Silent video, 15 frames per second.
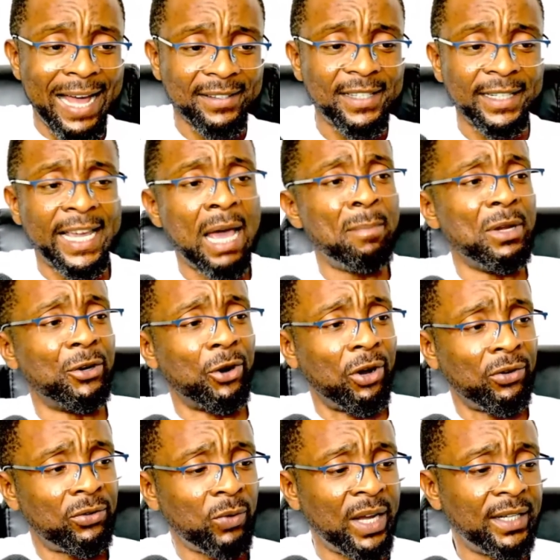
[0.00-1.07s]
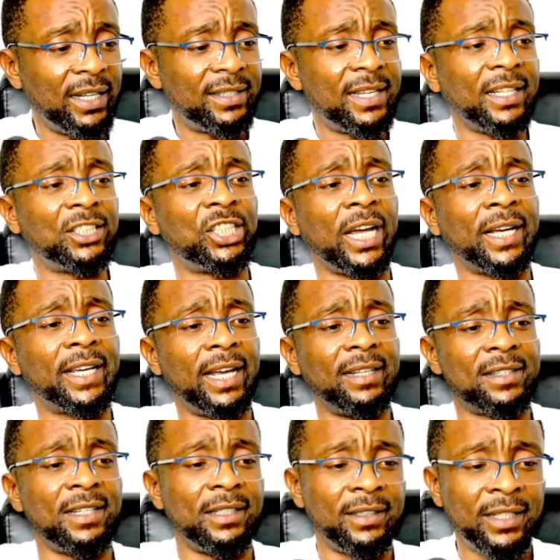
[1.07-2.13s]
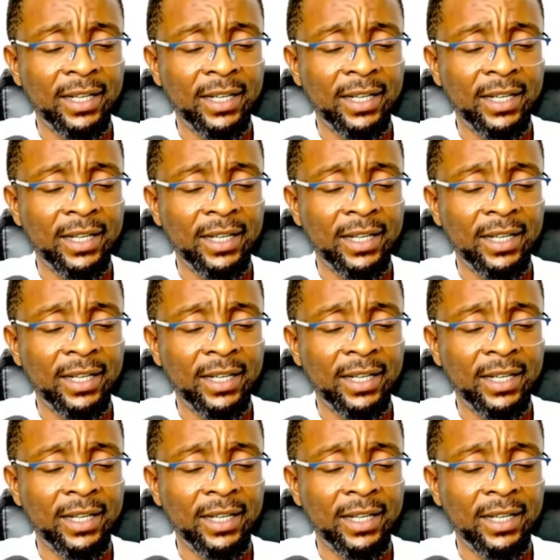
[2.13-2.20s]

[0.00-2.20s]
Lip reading: he get mirror. When they take check it in.